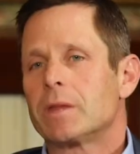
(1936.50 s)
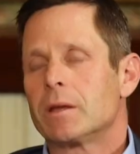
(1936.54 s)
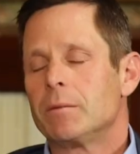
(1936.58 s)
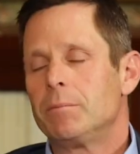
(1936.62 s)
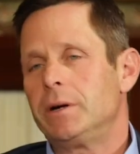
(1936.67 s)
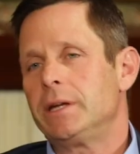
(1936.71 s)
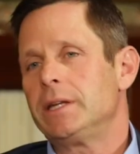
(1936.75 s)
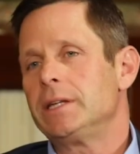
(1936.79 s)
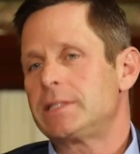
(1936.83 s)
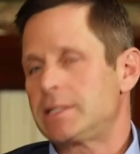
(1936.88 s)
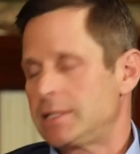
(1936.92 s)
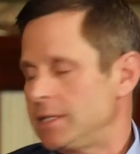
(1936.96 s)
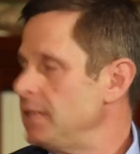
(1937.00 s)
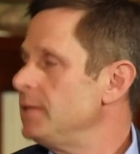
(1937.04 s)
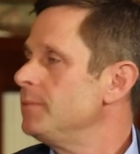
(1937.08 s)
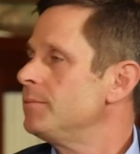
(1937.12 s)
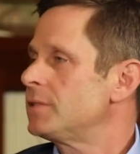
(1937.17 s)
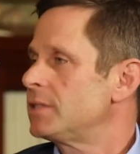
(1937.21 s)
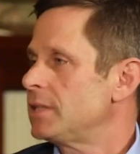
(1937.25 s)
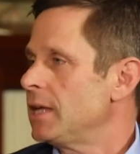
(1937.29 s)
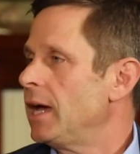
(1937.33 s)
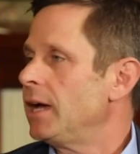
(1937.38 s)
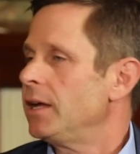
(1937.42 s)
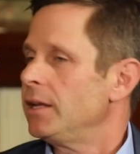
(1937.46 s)
but it
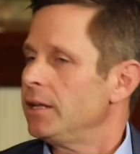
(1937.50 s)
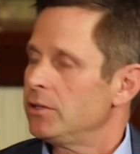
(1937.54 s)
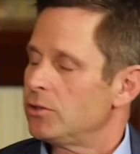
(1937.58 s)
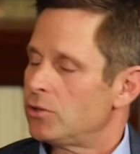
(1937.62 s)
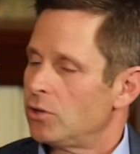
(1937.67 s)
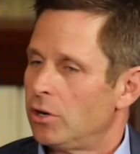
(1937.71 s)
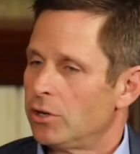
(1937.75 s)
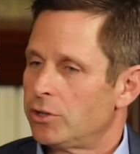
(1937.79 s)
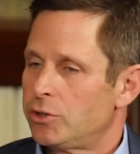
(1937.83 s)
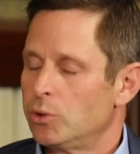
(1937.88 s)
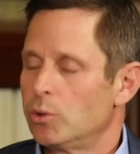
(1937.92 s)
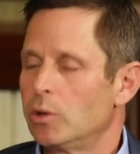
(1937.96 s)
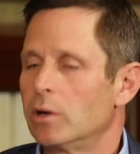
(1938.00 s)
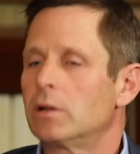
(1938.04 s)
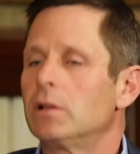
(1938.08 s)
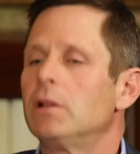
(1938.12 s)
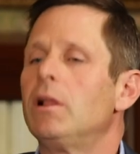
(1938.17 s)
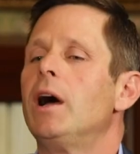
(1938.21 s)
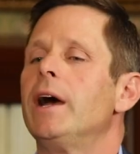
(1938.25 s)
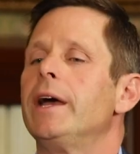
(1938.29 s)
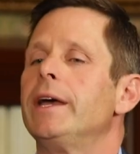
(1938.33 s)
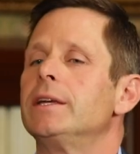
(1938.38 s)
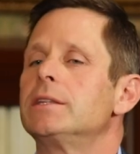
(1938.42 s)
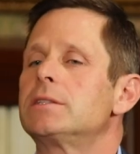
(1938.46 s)
seems that in talking to our
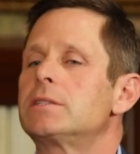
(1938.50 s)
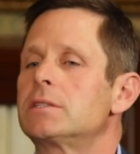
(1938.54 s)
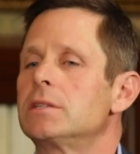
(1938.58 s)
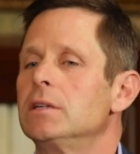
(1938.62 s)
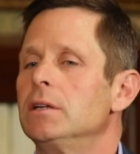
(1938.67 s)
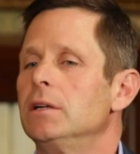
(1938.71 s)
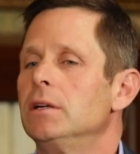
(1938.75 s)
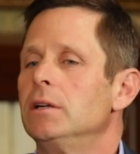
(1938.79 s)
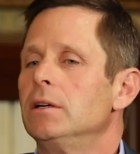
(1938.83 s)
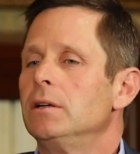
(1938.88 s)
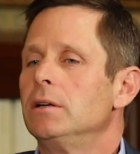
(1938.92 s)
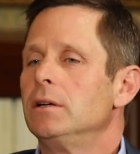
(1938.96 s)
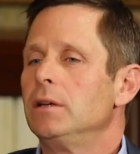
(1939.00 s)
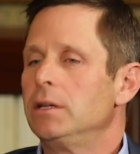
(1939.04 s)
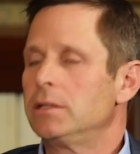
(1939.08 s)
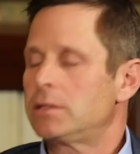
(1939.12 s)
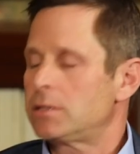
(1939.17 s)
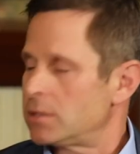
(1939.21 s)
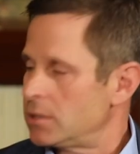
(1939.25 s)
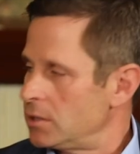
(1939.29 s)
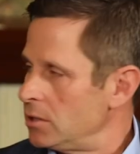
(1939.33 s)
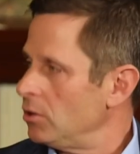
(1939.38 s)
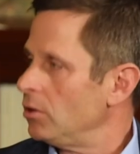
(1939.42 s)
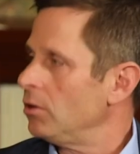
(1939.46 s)
clients, it's
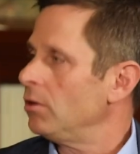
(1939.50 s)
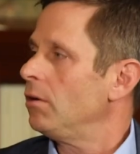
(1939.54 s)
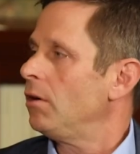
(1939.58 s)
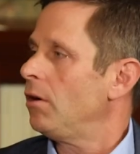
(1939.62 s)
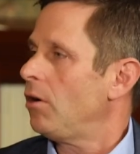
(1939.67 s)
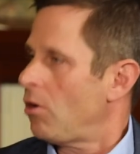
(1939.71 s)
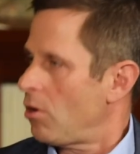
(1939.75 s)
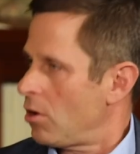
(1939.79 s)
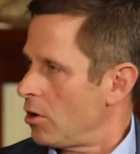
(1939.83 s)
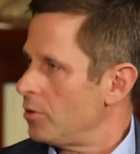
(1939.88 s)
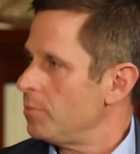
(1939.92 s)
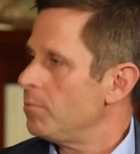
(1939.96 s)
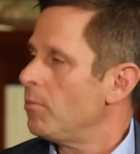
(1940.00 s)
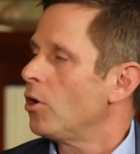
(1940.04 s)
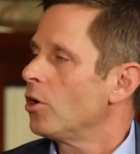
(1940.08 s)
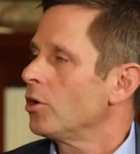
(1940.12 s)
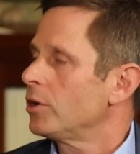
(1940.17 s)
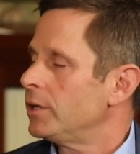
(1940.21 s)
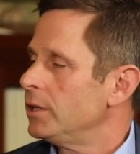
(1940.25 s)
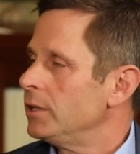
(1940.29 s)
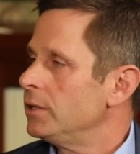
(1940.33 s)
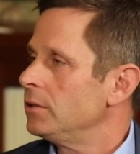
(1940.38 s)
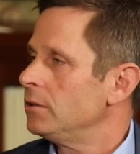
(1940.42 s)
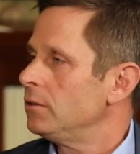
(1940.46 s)
still a hard
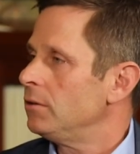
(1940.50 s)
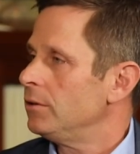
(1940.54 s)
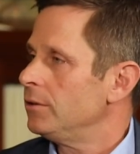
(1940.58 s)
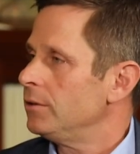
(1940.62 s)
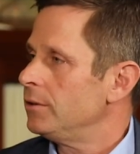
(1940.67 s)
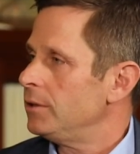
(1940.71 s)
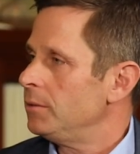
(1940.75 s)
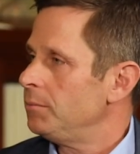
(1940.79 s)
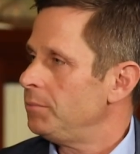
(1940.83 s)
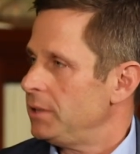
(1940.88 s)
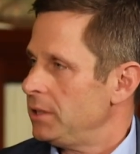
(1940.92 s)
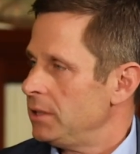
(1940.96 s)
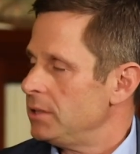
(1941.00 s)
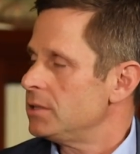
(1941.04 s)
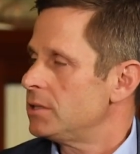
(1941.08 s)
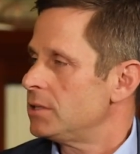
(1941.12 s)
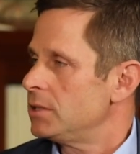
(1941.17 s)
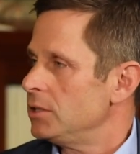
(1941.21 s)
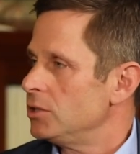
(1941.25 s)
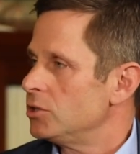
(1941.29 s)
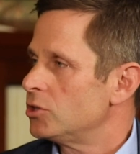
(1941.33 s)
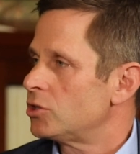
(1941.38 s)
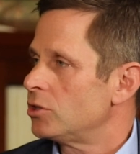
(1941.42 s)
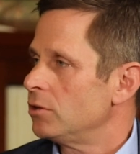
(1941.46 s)
market on the
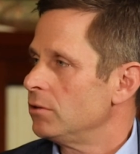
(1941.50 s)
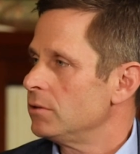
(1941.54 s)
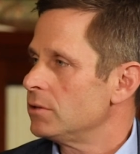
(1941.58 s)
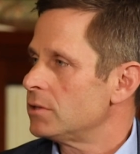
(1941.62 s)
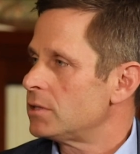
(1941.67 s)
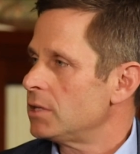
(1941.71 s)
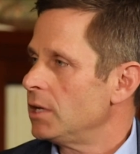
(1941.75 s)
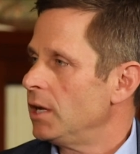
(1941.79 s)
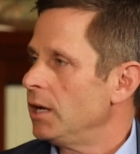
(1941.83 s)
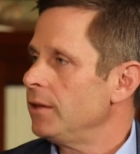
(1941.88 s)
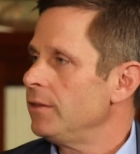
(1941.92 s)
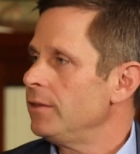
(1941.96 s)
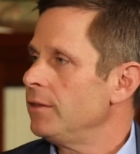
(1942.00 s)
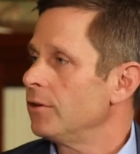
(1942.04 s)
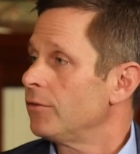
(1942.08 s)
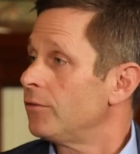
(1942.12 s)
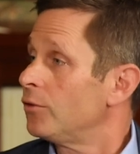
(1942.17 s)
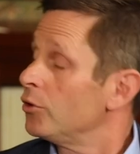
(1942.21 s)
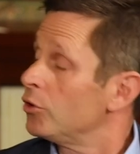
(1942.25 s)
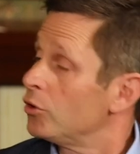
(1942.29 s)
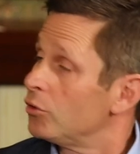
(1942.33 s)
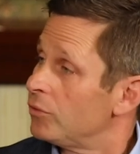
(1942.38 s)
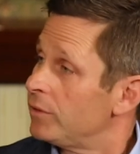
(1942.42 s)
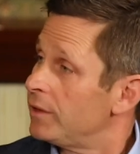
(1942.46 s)
P&C insurance side, and
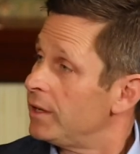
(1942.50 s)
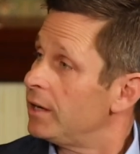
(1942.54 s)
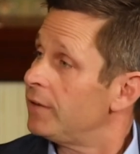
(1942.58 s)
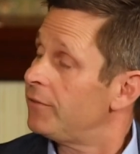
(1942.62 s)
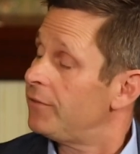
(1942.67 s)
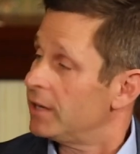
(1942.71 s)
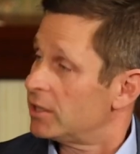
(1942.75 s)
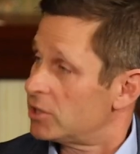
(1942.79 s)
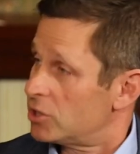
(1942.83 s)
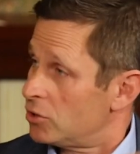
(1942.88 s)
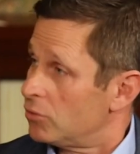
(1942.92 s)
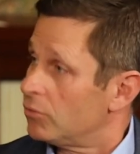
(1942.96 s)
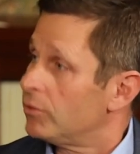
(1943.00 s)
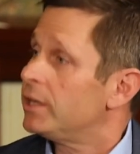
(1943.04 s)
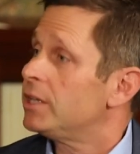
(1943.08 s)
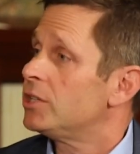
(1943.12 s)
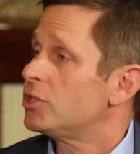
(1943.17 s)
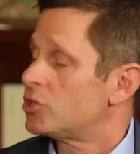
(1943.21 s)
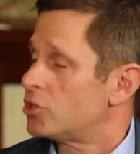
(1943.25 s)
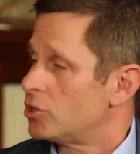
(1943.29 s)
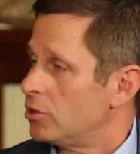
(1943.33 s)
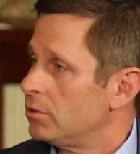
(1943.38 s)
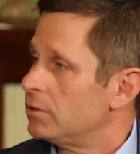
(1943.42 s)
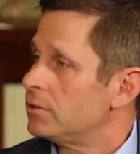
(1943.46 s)
therefore the, that affects the
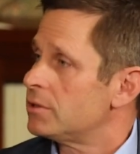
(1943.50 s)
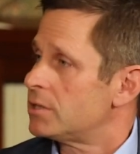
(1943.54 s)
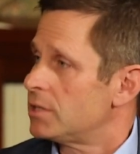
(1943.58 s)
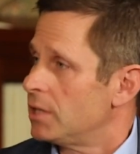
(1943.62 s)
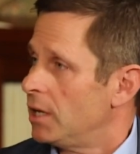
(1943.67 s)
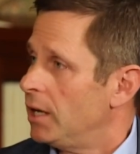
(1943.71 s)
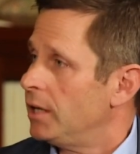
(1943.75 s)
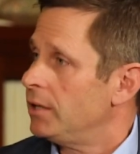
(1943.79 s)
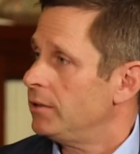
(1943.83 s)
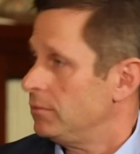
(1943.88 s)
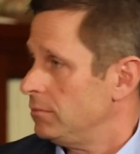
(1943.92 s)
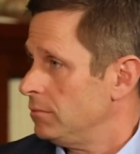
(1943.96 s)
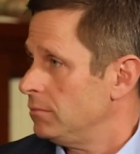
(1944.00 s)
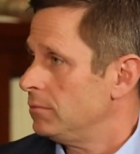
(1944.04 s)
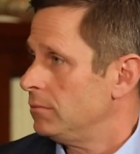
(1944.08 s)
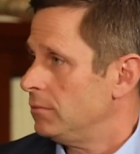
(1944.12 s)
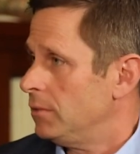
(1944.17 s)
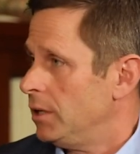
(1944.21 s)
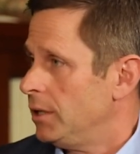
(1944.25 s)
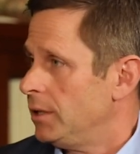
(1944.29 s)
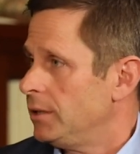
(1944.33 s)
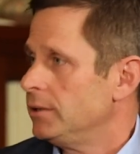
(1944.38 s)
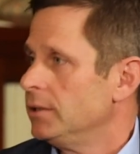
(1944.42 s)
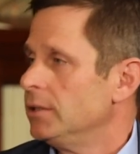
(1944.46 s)
reinsurance side,
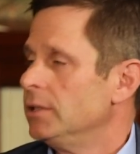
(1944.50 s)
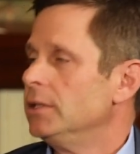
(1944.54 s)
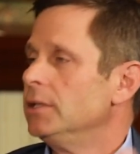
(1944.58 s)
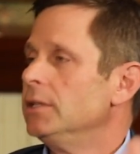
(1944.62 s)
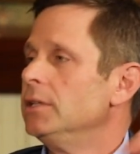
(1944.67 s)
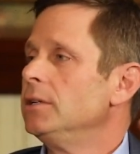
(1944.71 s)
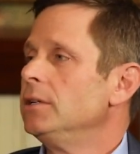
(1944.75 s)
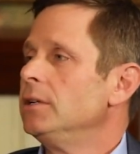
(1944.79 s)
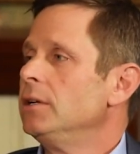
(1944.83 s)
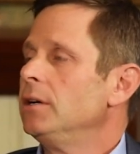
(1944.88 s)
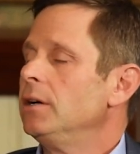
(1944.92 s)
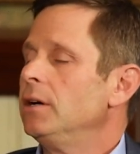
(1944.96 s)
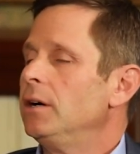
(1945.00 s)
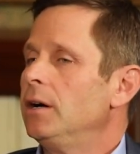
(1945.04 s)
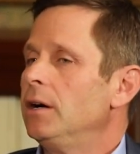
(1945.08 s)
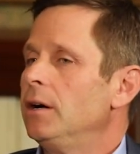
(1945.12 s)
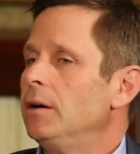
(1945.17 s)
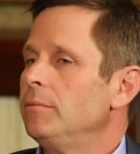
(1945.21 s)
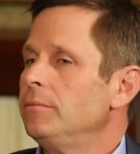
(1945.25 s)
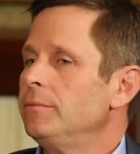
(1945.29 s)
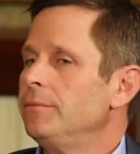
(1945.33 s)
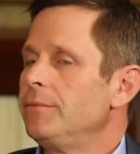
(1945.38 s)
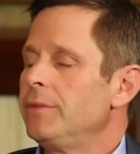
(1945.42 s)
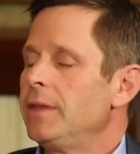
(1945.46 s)
right? Mm -hmm.
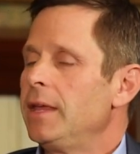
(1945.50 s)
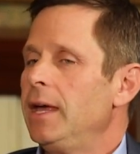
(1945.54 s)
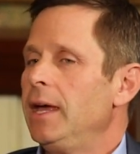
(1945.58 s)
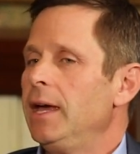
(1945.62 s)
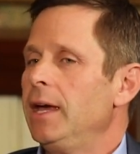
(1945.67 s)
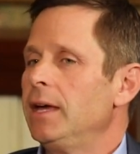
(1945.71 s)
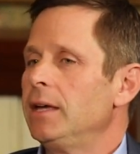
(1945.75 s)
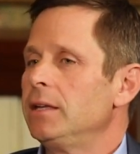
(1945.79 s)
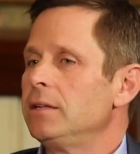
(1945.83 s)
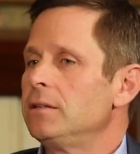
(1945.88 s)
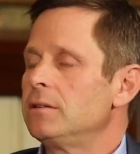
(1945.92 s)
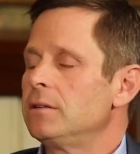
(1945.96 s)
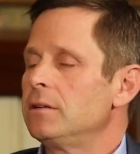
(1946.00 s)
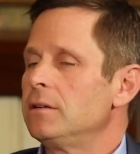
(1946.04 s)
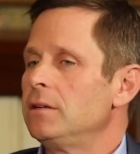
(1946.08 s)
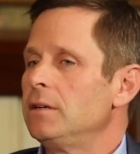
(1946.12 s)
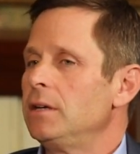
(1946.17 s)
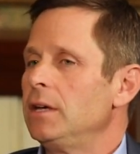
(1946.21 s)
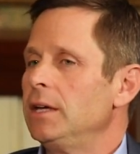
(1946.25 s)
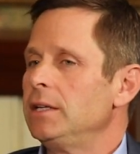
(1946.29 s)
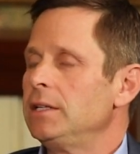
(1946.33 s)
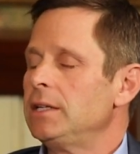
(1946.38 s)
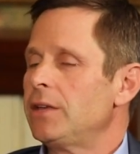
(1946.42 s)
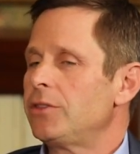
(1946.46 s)
um, and
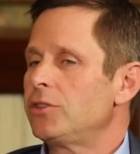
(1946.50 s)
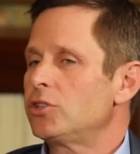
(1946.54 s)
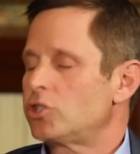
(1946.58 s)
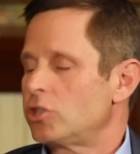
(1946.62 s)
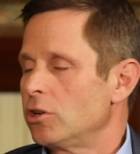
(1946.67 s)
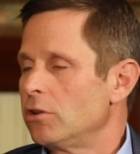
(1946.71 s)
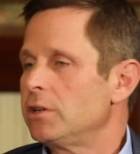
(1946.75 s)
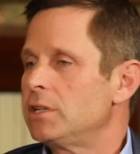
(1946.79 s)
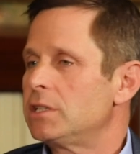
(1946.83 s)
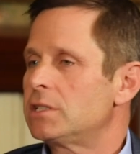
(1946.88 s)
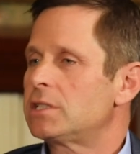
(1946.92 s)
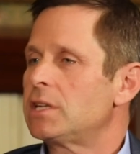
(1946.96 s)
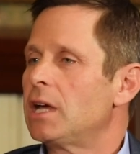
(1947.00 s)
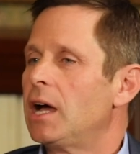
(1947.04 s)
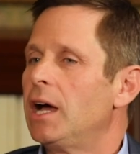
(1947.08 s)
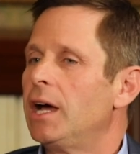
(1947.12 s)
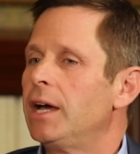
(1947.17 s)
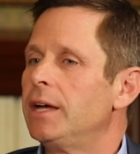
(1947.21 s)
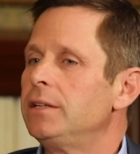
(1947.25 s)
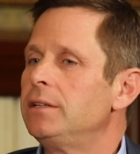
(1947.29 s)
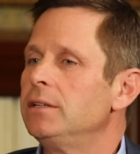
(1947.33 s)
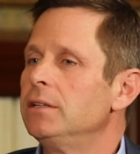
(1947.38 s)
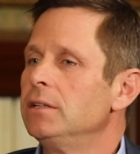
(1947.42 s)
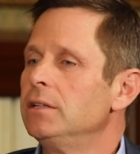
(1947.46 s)
and yet the surety
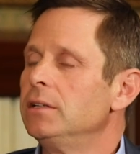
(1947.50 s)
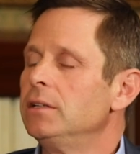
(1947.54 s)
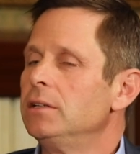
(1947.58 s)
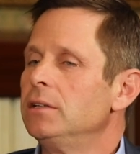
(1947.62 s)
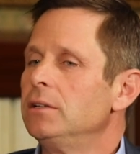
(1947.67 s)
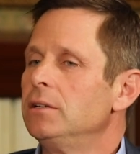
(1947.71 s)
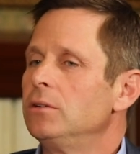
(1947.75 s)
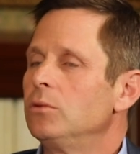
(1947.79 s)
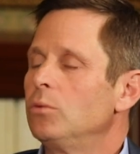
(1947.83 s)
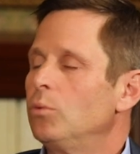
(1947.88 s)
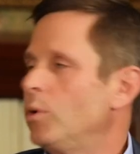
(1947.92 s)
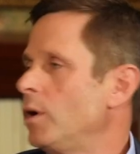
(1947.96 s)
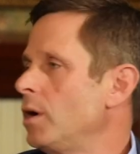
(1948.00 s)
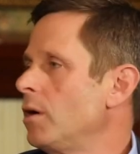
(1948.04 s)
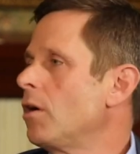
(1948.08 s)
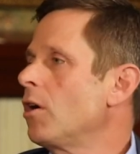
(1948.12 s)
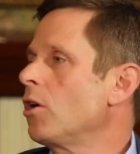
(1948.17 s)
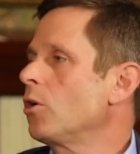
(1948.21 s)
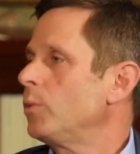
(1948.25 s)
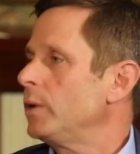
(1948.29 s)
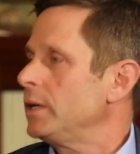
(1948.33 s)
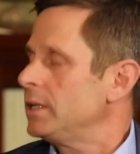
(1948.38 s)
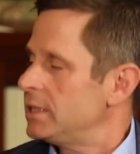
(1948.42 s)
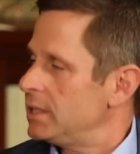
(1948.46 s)
side where
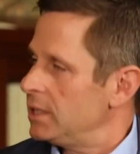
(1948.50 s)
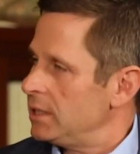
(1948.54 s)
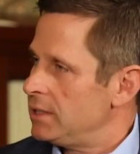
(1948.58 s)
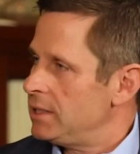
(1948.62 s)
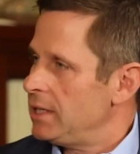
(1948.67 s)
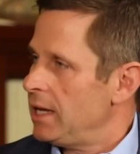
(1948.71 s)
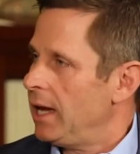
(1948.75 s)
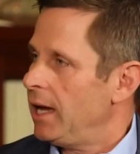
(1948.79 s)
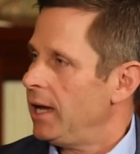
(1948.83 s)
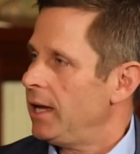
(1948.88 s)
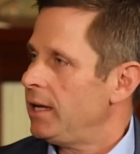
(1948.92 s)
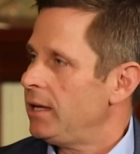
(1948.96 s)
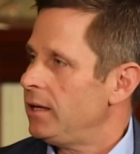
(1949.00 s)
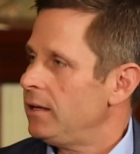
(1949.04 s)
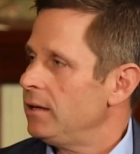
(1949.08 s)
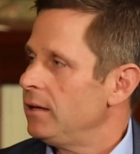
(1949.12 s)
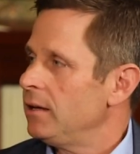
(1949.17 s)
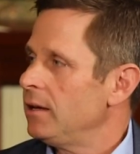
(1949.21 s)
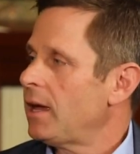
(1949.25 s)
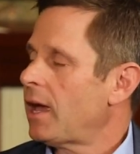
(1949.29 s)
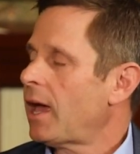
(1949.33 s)
are we today?